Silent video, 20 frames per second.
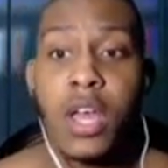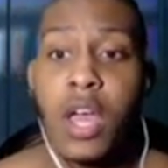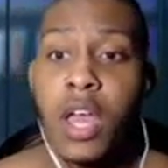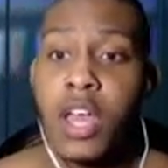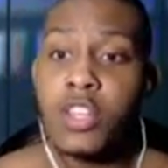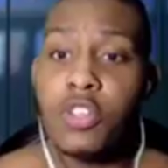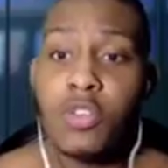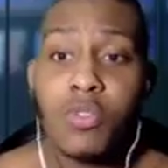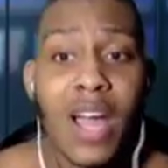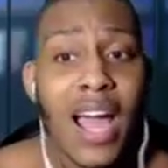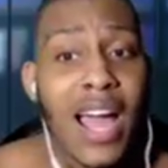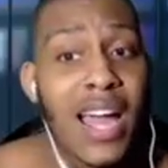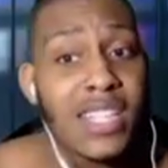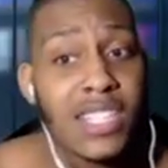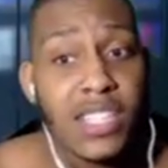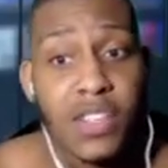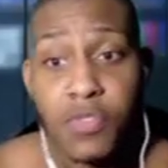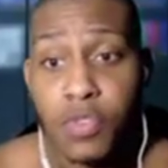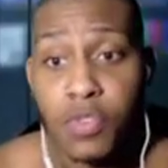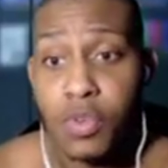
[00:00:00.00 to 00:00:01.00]
You guys,
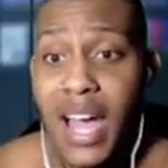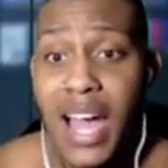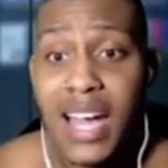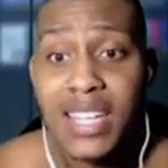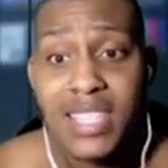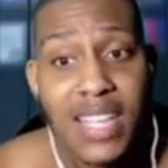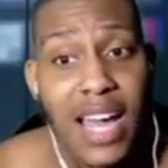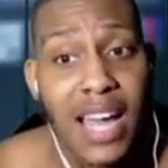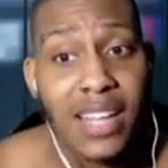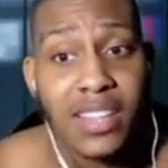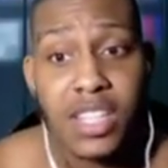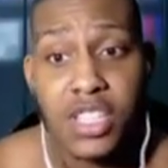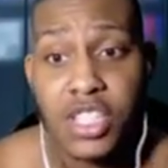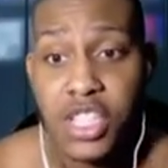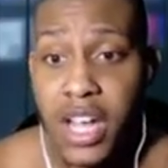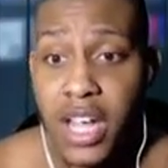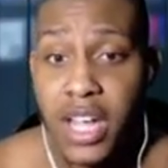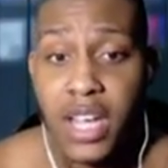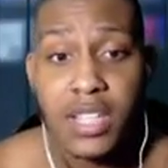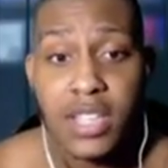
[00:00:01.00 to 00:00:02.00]
if you guys got the
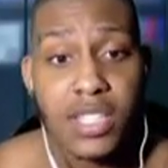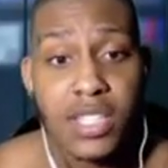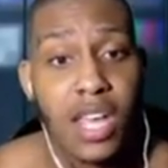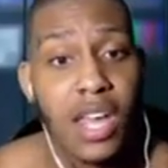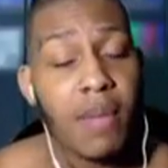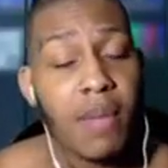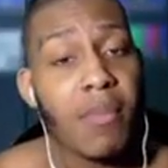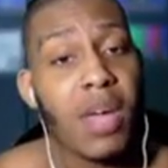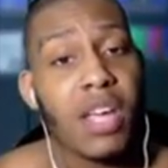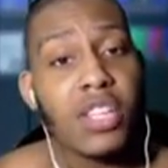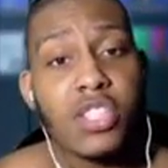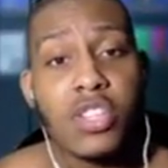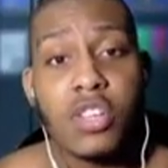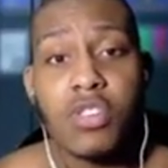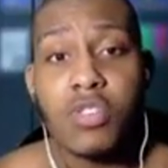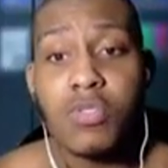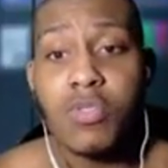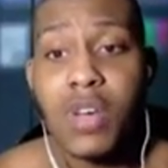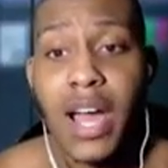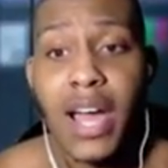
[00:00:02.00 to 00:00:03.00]
chance, make sure
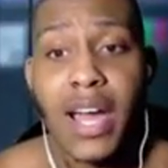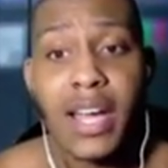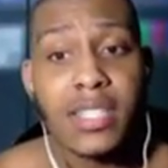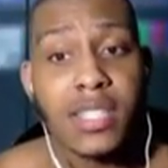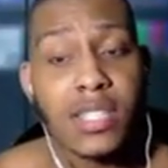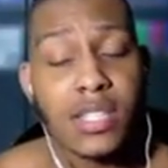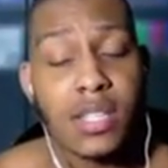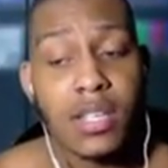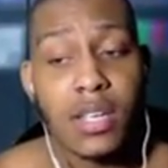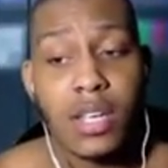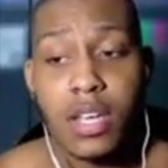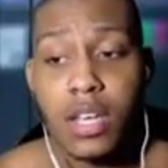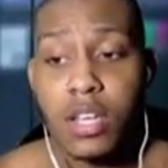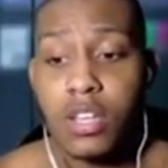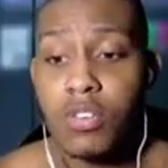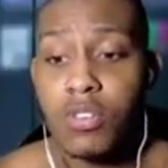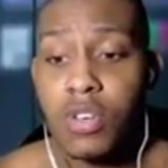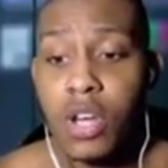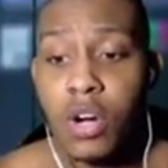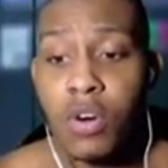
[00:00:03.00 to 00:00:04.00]
you guys, you
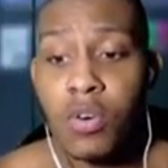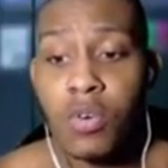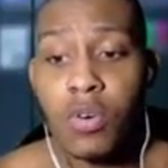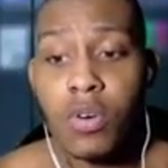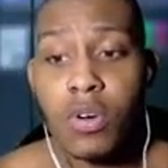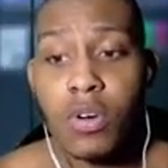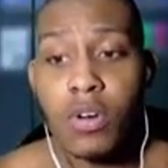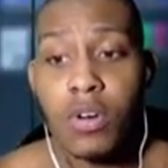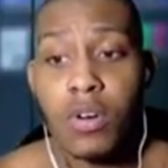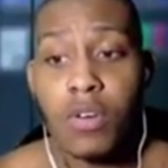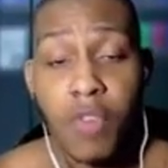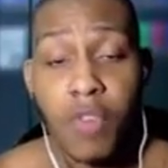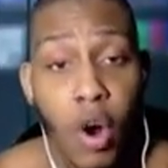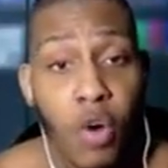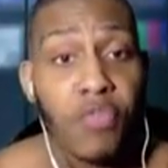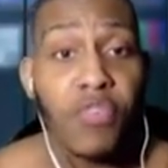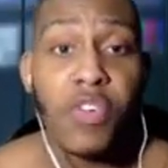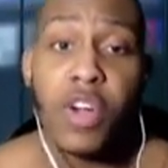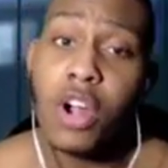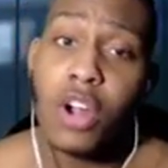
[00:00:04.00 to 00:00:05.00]
know, vote
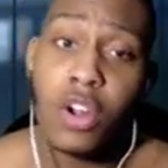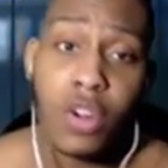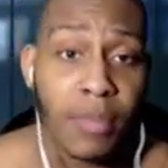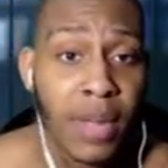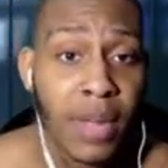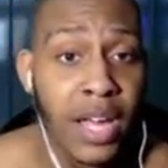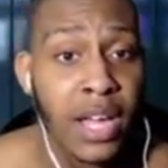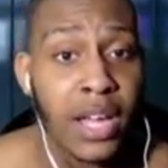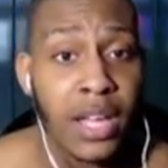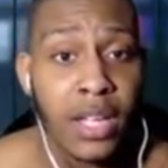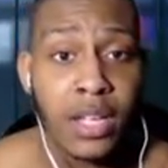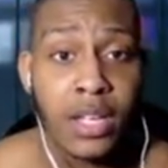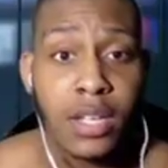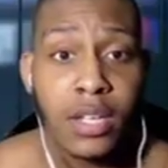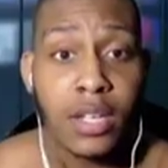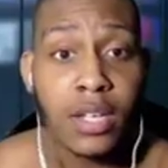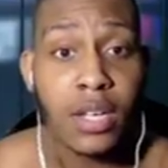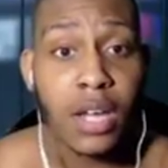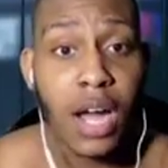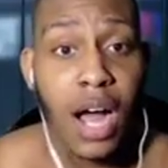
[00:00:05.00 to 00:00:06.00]
for her, man.
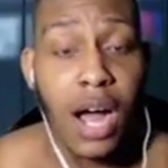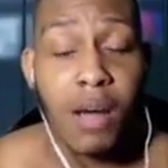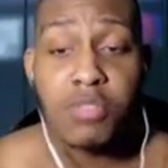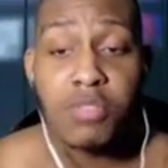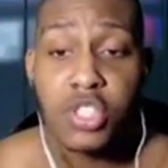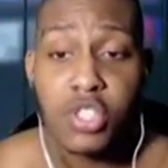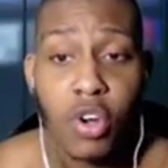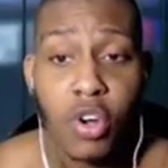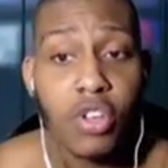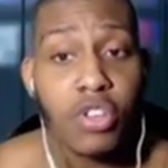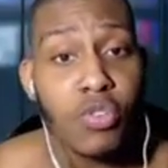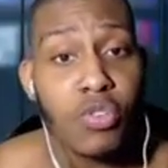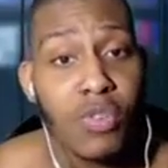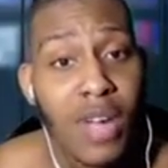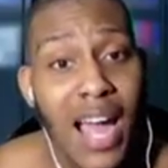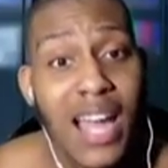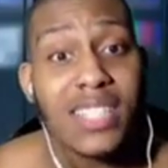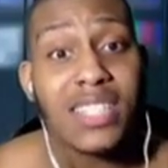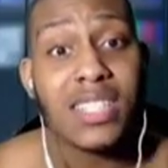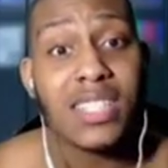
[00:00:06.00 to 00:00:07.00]
I'm sure you
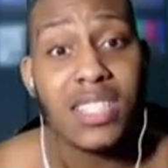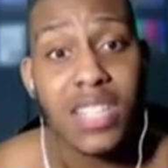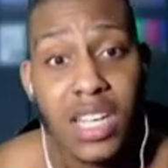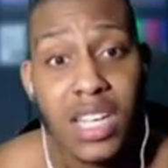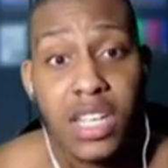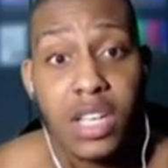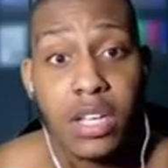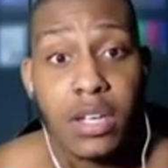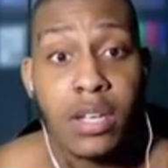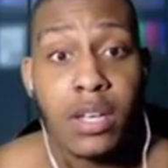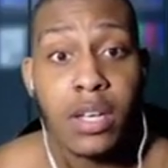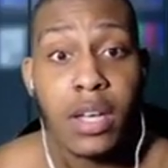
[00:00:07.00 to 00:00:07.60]
guys see.